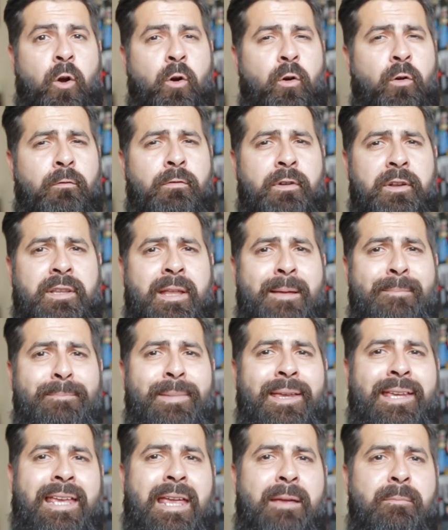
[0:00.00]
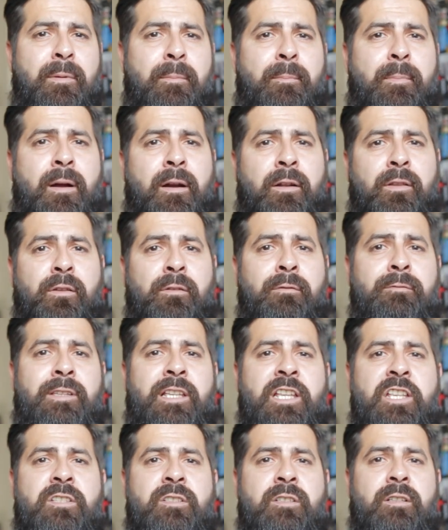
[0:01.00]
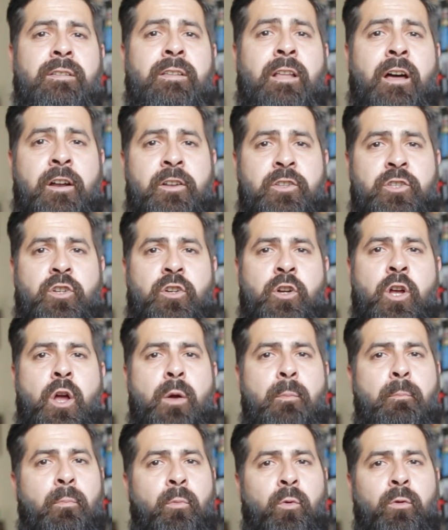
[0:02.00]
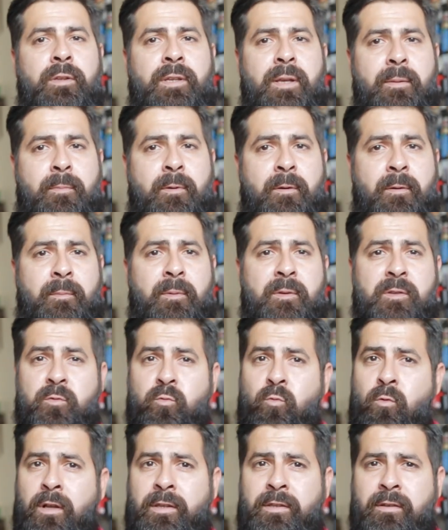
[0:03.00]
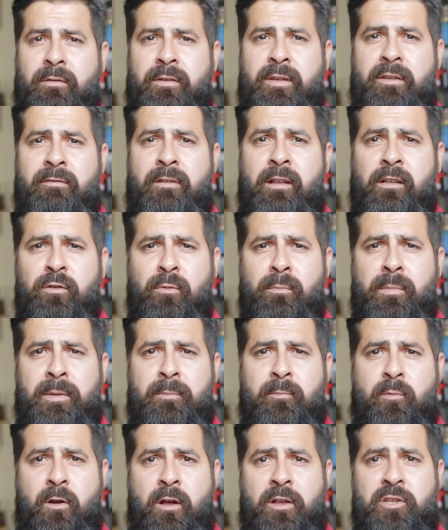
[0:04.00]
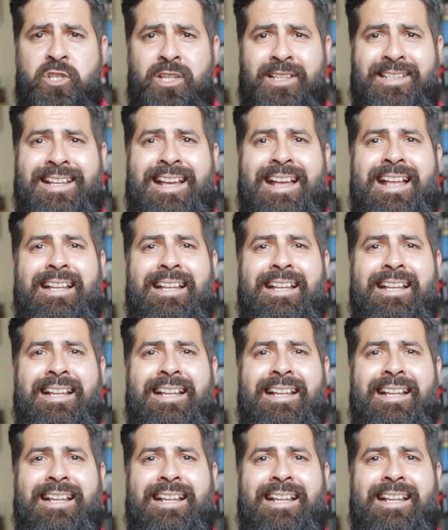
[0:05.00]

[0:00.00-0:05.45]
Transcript: Hoover Dam became a part of this larger multi-purpose water development project